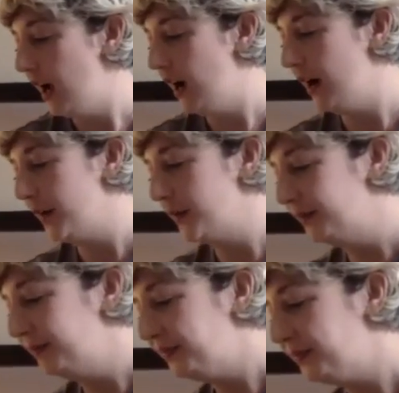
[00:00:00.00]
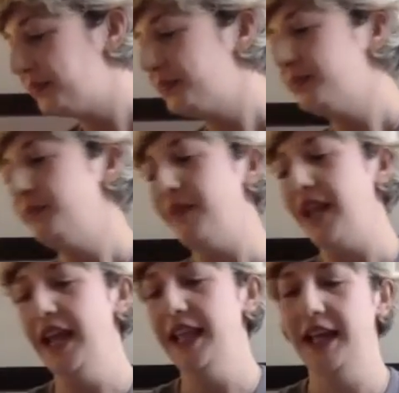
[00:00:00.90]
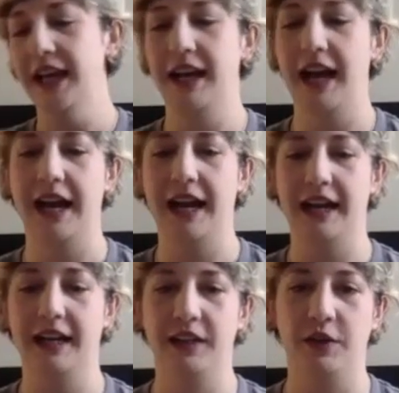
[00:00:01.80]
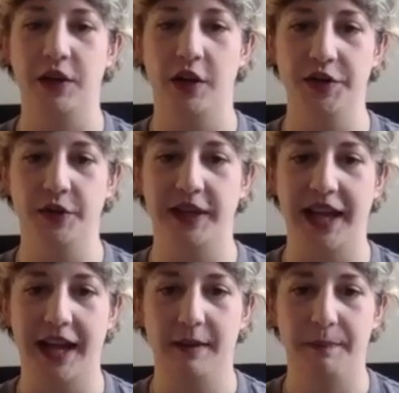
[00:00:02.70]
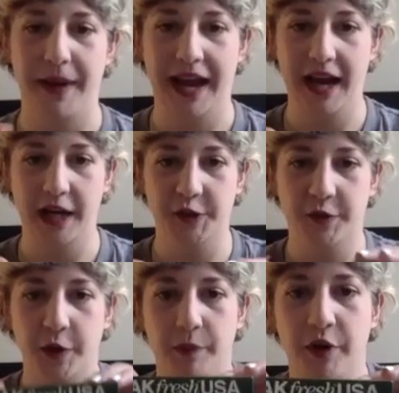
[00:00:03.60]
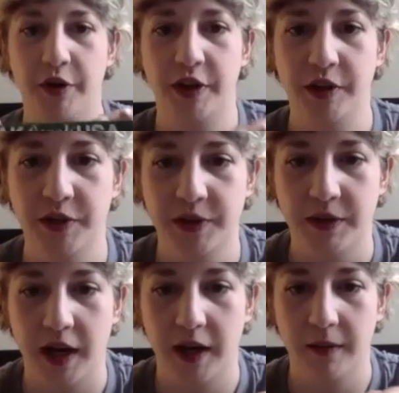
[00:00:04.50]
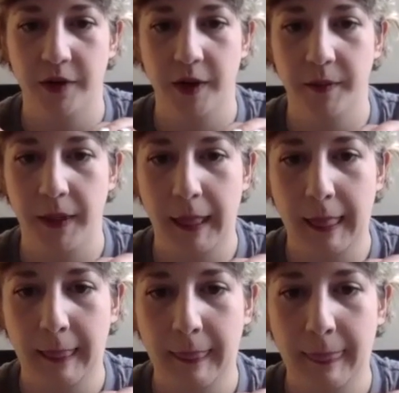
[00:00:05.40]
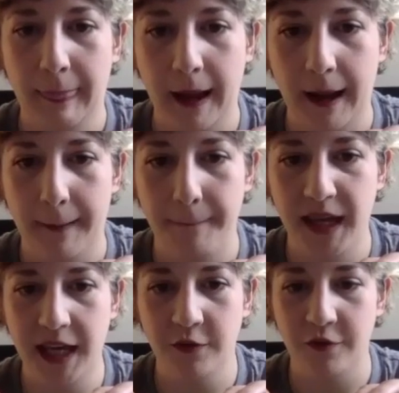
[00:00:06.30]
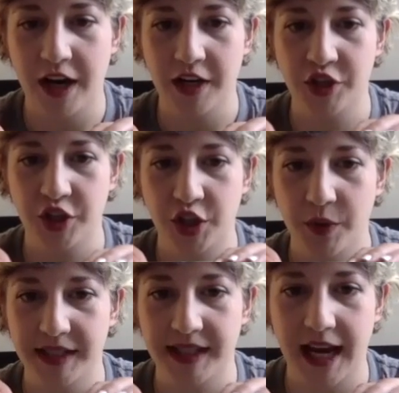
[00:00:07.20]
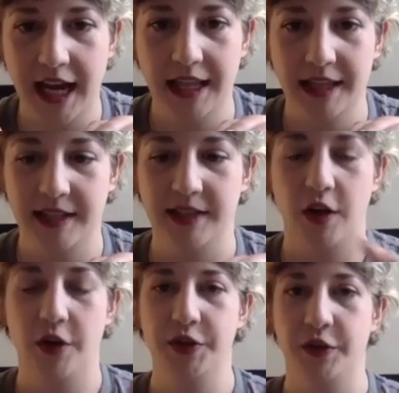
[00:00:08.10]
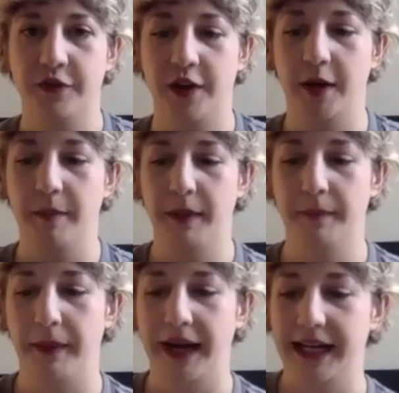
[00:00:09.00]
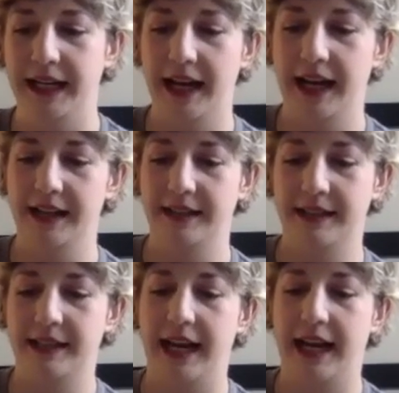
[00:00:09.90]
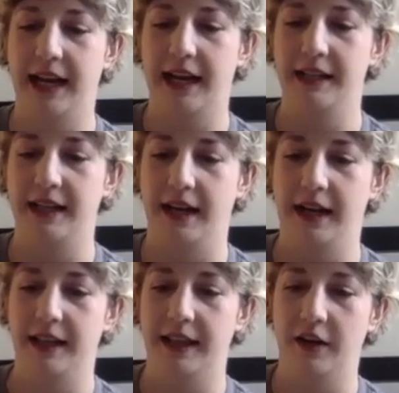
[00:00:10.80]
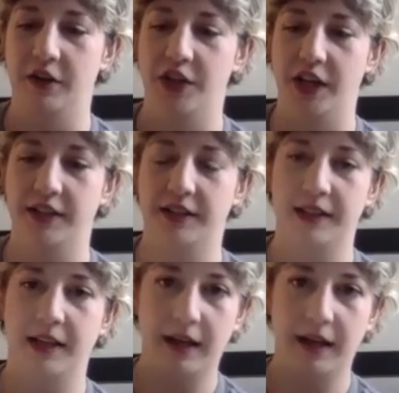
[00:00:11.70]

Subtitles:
Um, And then you can also get bags for your produce from Peak Fresh USA. This is also from Mighty Nest, and they are just